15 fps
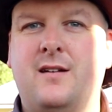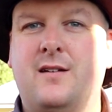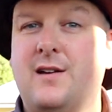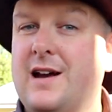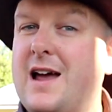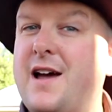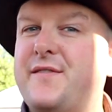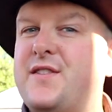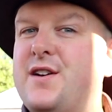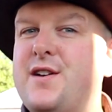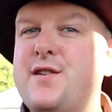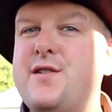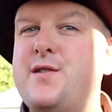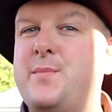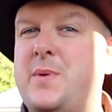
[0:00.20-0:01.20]
Good
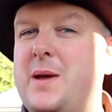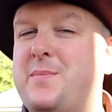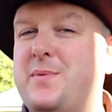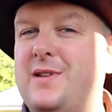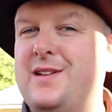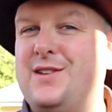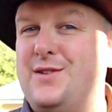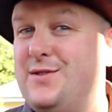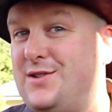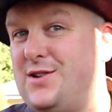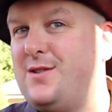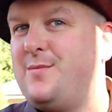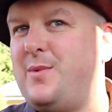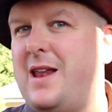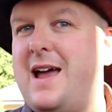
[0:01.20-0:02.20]
afternoon, people in
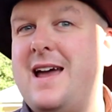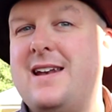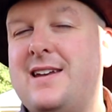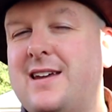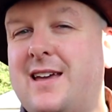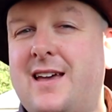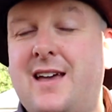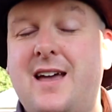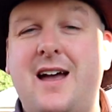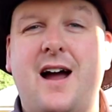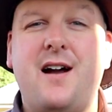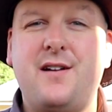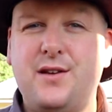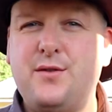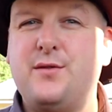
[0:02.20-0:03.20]
YouTube land.
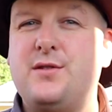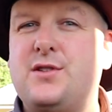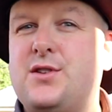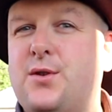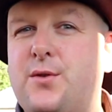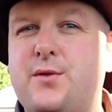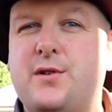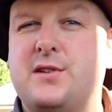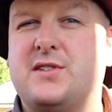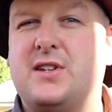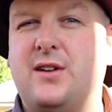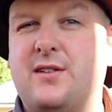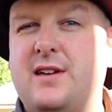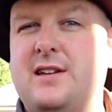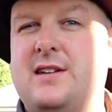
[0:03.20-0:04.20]
Are you a tourist
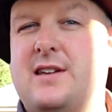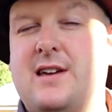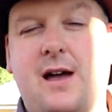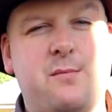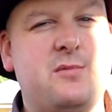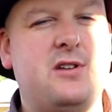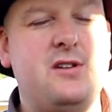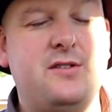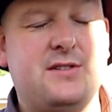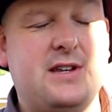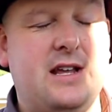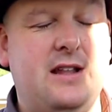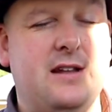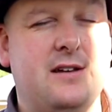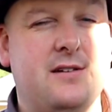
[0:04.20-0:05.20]
looking to come to New
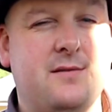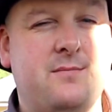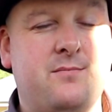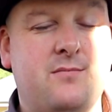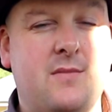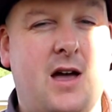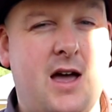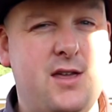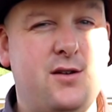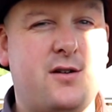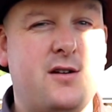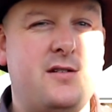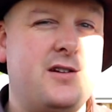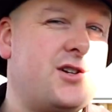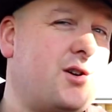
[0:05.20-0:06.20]
Zealand? Are you
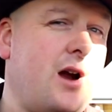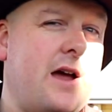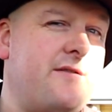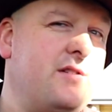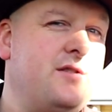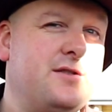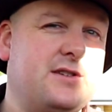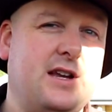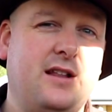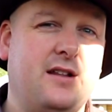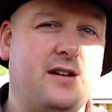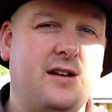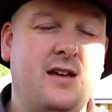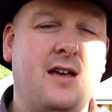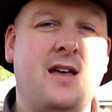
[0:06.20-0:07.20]
going to drive in New
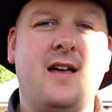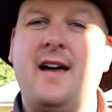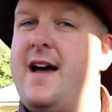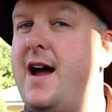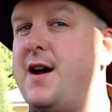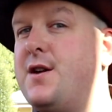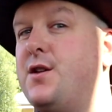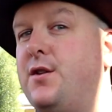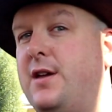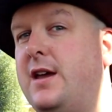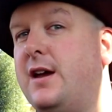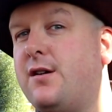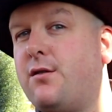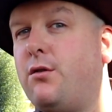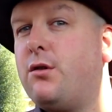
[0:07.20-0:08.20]
Zealand? Are you
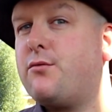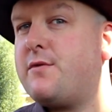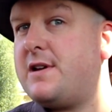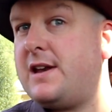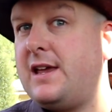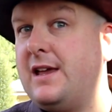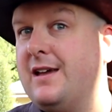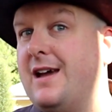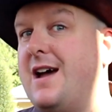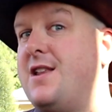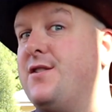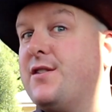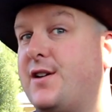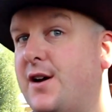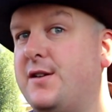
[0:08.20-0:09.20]
here already
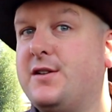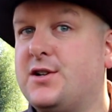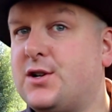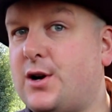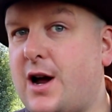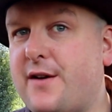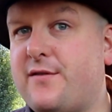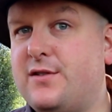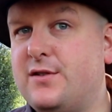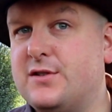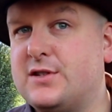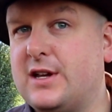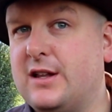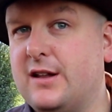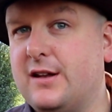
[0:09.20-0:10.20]
and you're going to drive in New
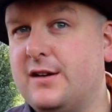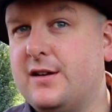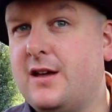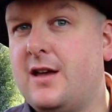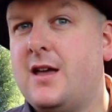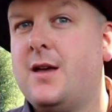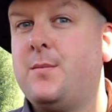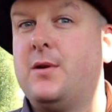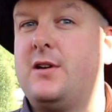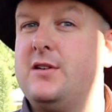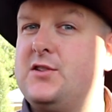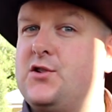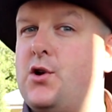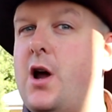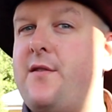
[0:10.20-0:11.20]
Zealand?
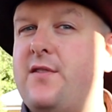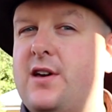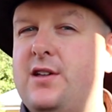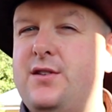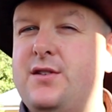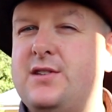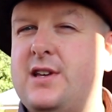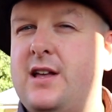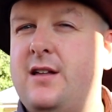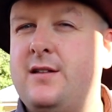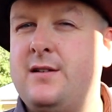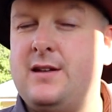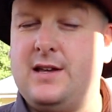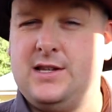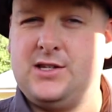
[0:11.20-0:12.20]
Because driving in New
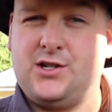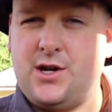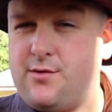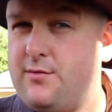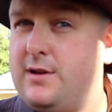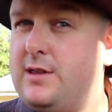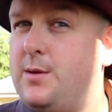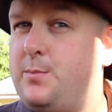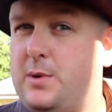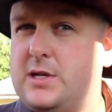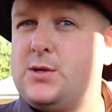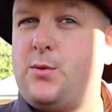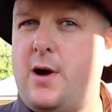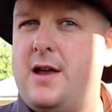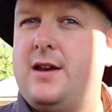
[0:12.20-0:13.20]
Zealand is generally the
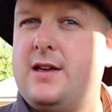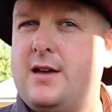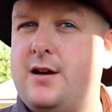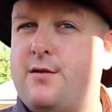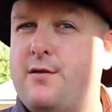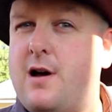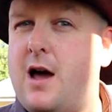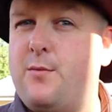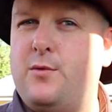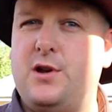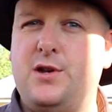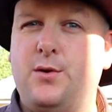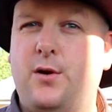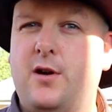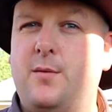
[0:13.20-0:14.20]
best way to get around when
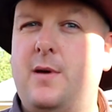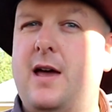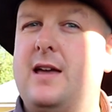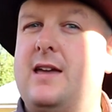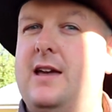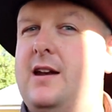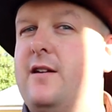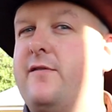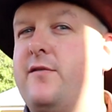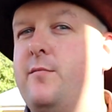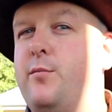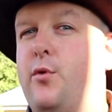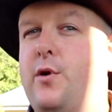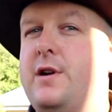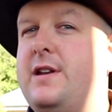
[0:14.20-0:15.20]
you're talking about getting
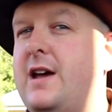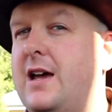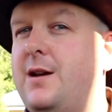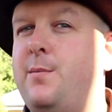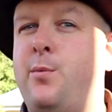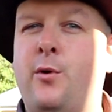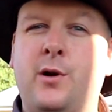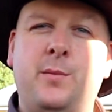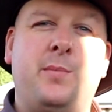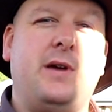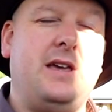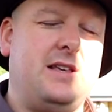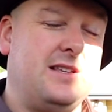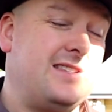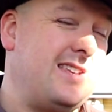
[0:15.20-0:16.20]
from point A to point
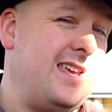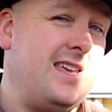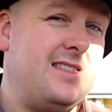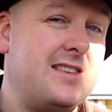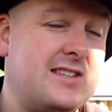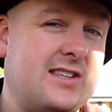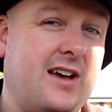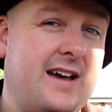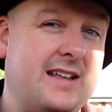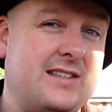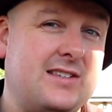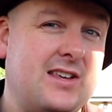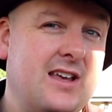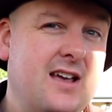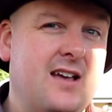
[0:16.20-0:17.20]
B, seeing the
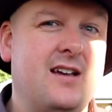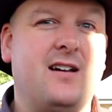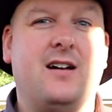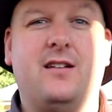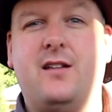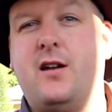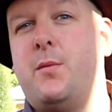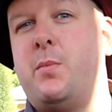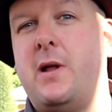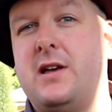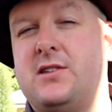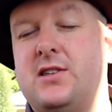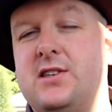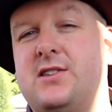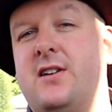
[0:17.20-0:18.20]
sights. A lot of
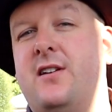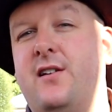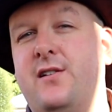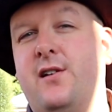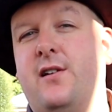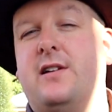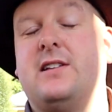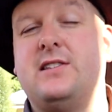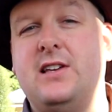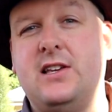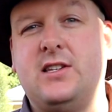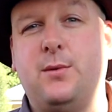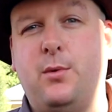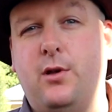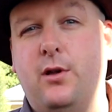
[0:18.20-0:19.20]
places are not
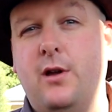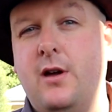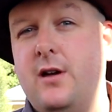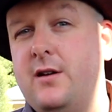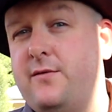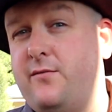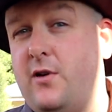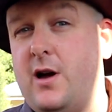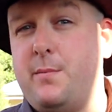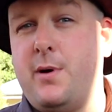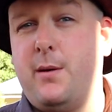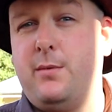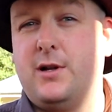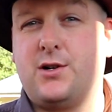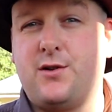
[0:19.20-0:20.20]
accessible via
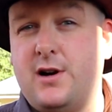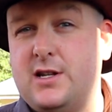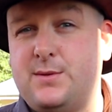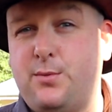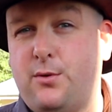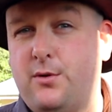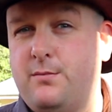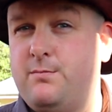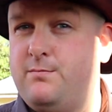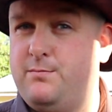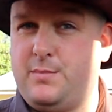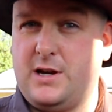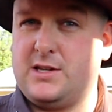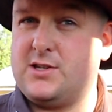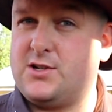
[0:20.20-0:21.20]
public transport,
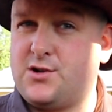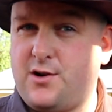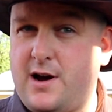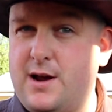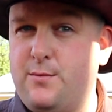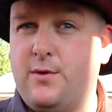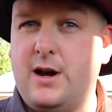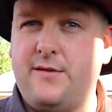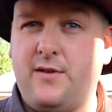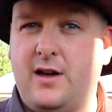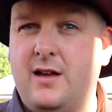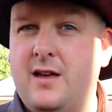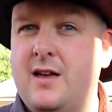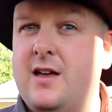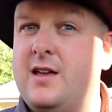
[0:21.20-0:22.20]
bus, train, whatever.
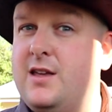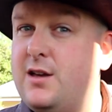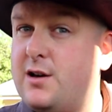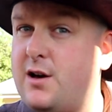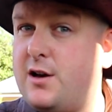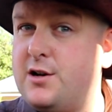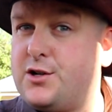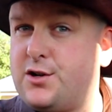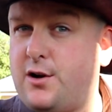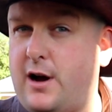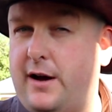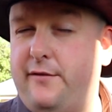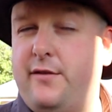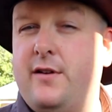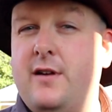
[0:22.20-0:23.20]
You've got to
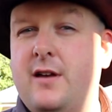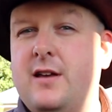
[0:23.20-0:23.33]
drive.